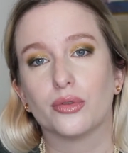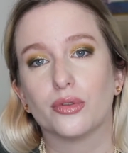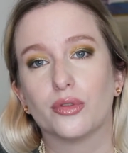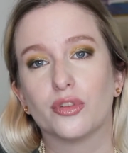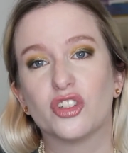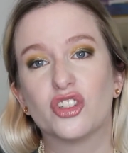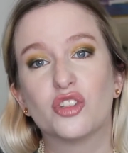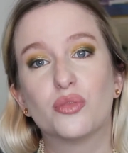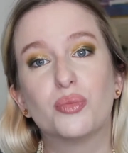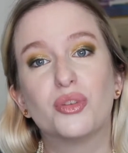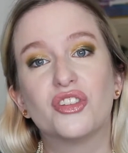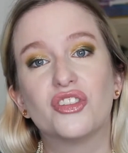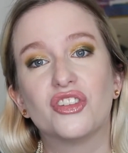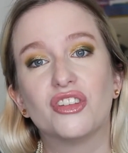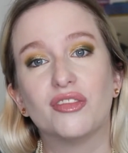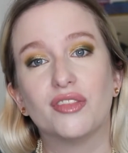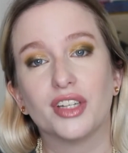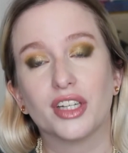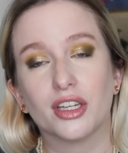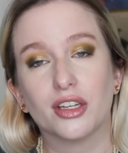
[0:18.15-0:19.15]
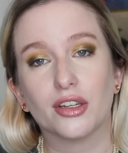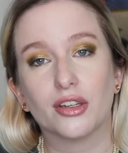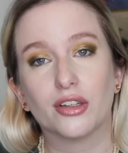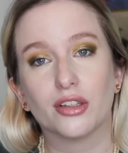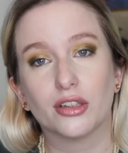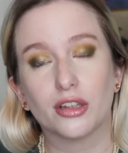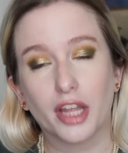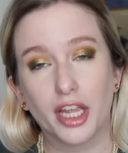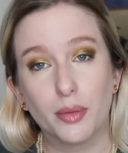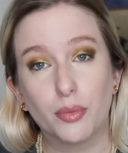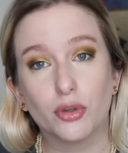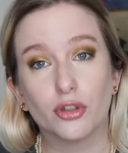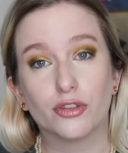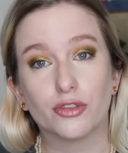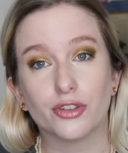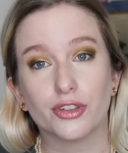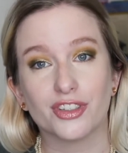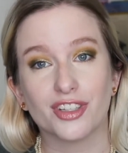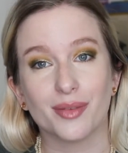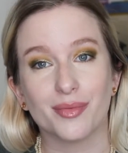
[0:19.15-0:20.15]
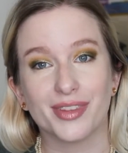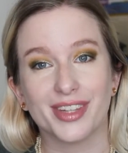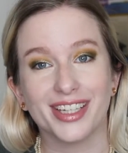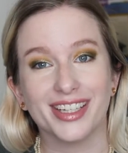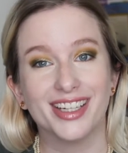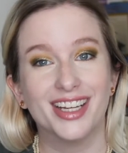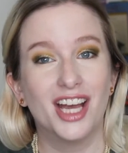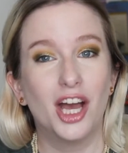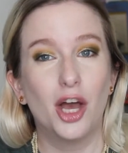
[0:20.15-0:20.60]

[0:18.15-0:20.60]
specific label for something.